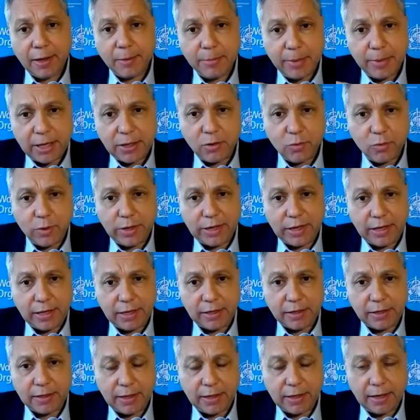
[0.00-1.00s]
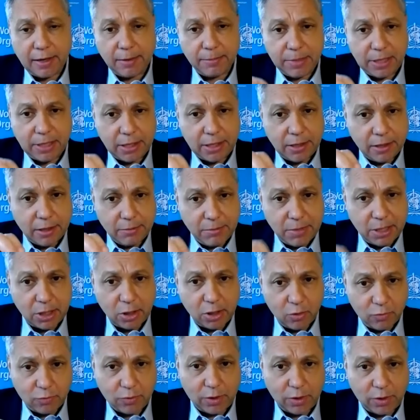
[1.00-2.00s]
By the way, in the
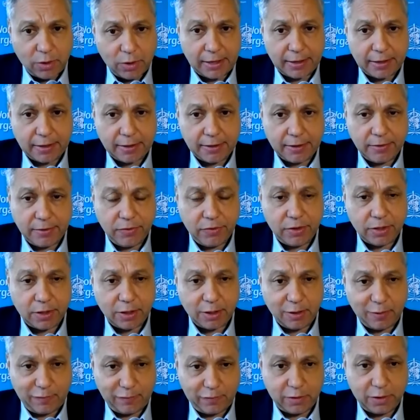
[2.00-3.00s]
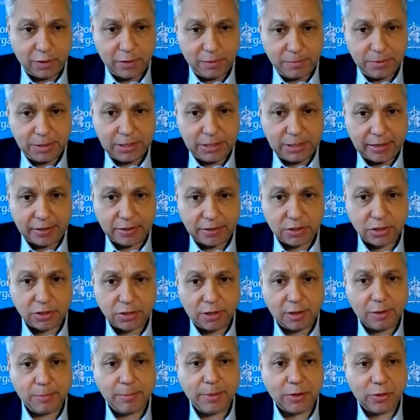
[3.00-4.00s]
middle rung, the confirmed deaths
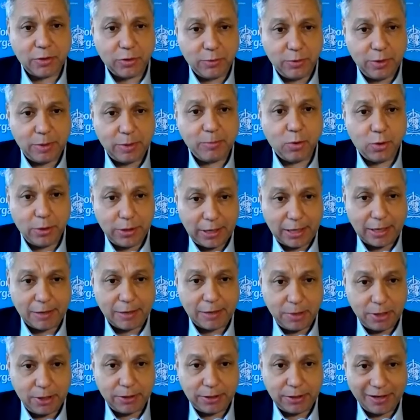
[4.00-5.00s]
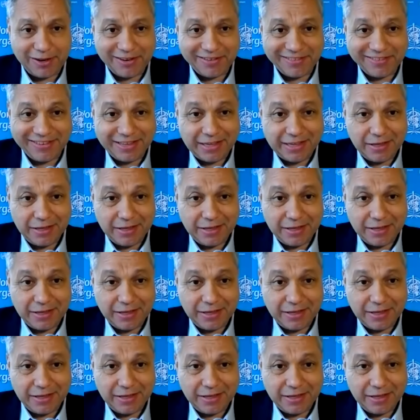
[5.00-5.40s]
are about 3.8 million.